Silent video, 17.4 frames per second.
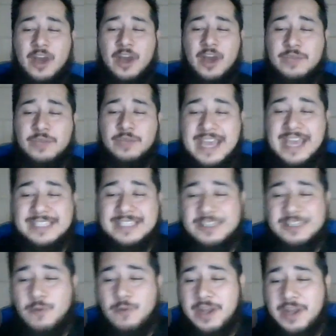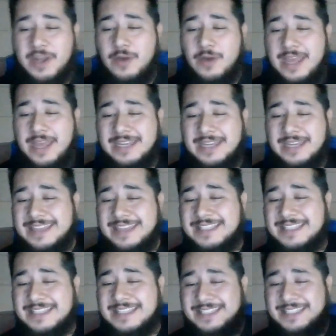Oh yes, you want to go ahead and get
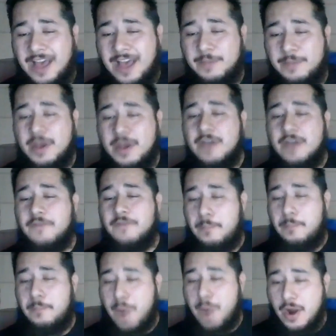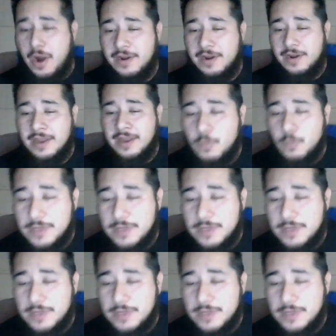that sub for Burden